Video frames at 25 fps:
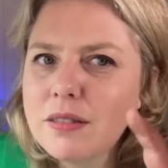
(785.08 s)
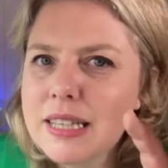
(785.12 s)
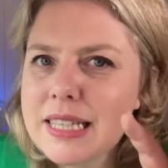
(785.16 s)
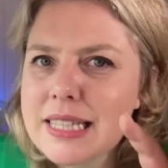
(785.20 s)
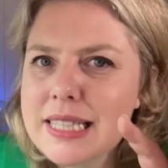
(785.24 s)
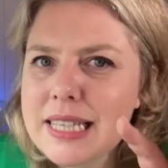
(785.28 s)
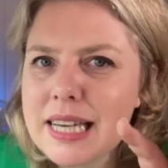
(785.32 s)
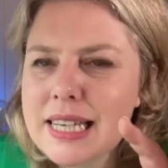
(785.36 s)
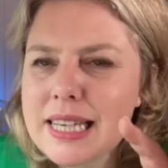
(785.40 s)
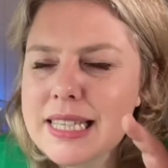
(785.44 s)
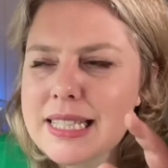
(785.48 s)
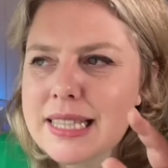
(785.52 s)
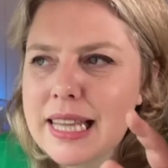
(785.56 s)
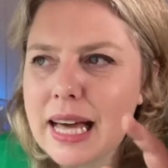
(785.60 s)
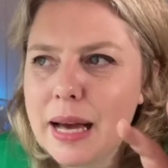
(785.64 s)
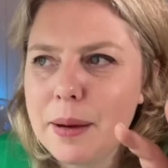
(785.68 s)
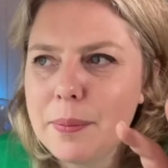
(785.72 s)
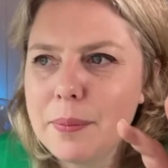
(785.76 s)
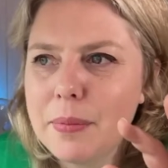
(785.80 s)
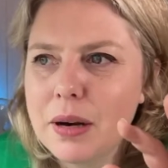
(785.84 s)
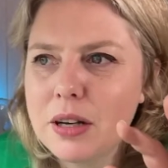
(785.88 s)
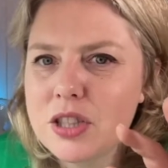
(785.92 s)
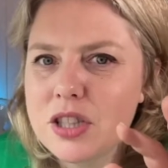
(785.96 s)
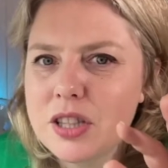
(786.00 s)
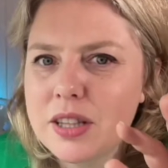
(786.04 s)
taste that
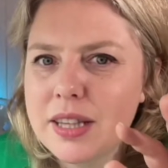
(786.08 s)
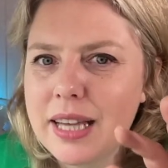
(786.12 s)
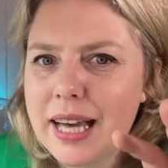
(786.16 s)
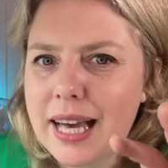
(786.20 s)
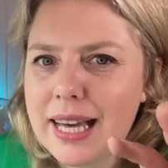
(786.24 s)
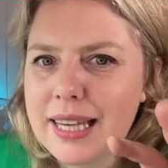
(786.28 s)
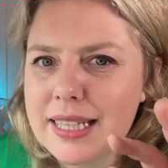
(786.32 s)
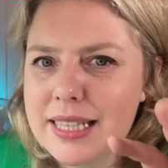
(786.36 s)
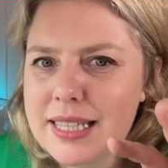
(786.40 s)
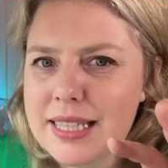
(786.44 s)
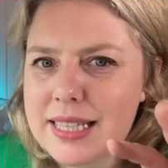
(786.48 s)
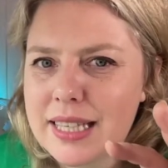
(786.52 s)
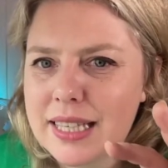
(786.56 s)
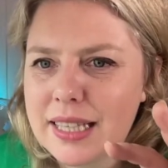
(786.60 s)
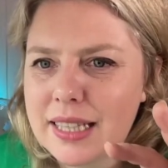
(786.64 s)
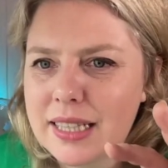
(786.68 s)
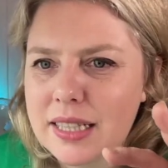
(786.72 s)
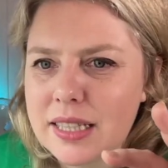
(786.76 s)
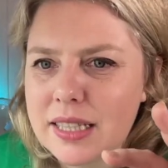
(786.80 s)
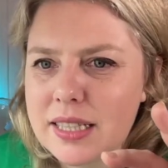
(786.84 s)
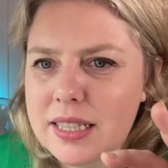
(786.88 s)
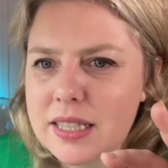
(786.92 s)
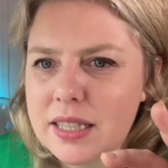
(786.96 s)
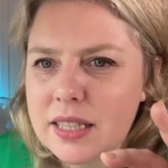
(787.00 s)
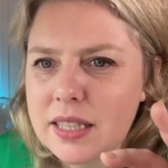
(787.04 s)
much of the
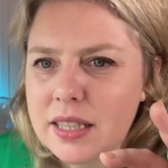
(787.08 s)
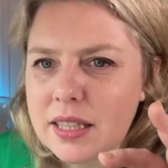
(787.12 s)
aniseed.